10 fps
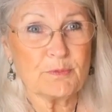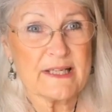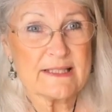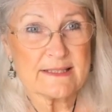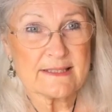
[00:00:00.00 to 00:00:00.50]

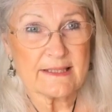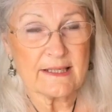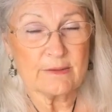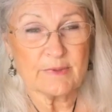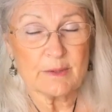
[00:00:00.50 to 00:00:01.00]

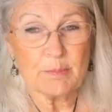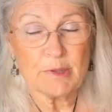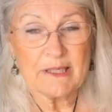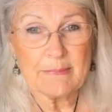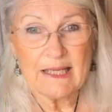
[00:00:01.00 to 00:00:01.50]
Redesign with
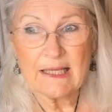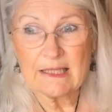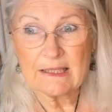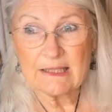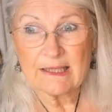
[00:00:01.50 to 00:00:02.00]

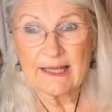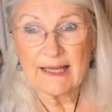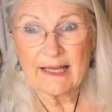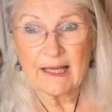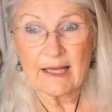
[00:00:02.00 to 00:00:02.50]
Prima,
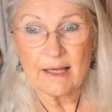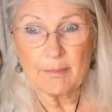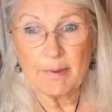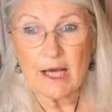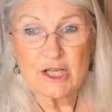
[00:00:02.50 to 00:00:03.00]
uh,
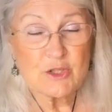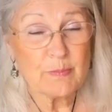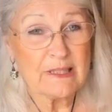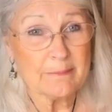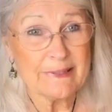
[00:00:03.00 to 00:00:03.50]
Posh
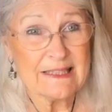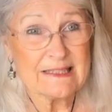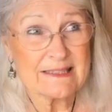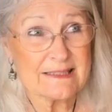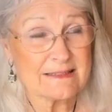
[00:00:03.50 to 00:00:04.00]

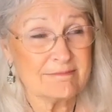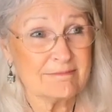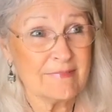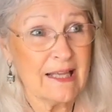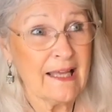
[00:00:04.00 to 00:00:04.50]
Pigments,
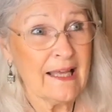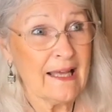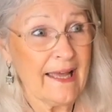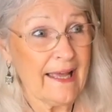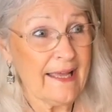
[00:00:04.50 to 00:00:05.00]

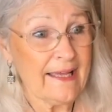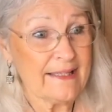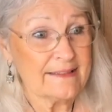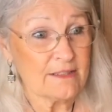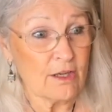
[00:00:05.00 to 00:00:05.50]

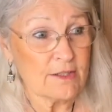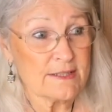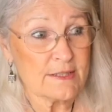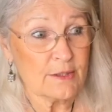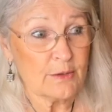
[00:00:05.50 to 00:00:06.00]
and
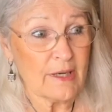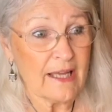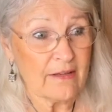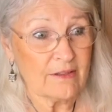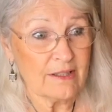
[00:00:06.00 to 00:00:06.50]
also I
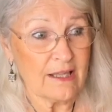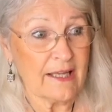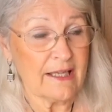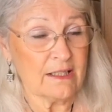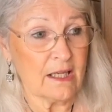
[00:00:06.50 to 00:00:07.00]
have a
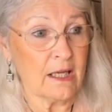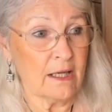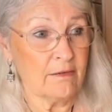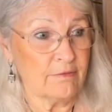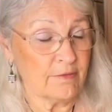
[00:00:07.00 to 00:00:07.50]
line
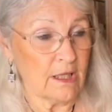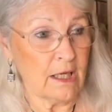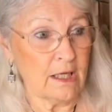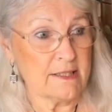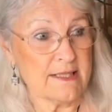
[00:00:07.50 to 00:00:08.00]
of
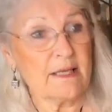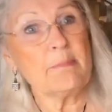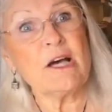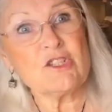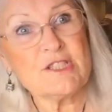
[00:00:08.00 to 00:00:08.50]
uh,
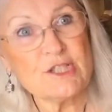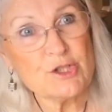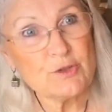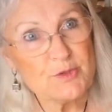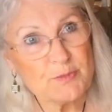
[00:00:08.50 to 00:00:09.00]
decoupage
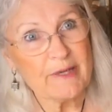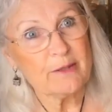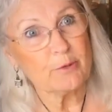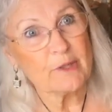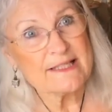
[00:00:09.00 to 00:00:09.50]
tissues
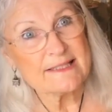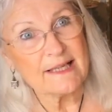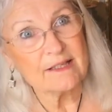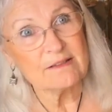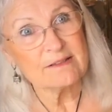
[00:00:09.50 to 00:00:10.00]
by
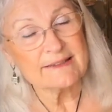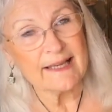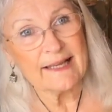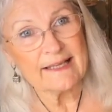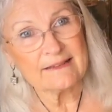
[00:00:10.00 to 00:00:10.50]
Roycycled
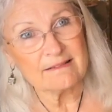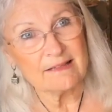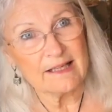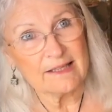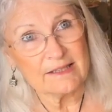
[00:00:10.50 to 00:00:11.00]
and a
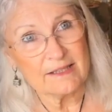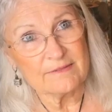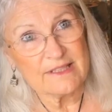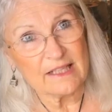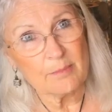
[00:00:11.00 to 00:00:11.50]
line
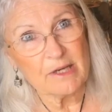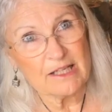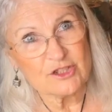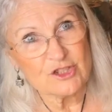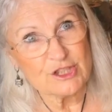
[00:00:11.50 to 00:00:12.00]
of
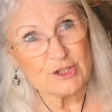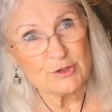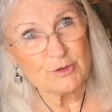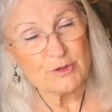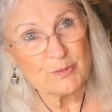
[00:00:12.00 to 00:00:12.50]
decoupage
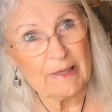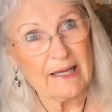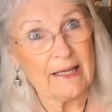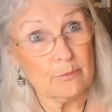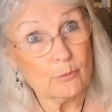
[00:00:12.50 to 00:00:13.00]
tissues
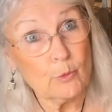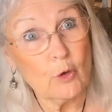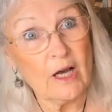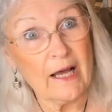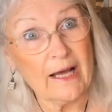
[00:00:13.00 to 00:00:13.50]
by
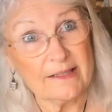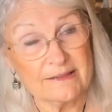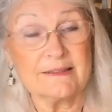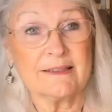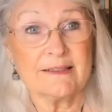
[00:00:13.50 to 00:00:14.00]
Moi.
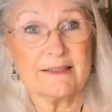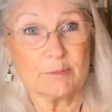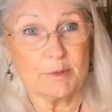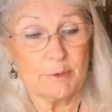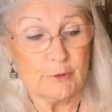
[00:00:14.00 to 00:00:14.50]

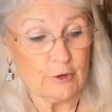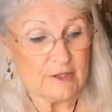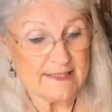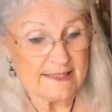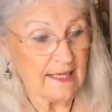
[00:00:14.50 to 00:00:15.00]
Deborah Bucher
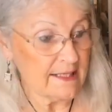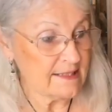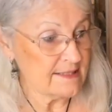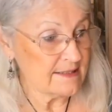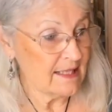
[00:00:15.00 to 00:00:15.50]

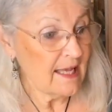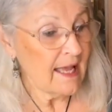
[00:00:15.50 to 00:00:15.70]
Designs.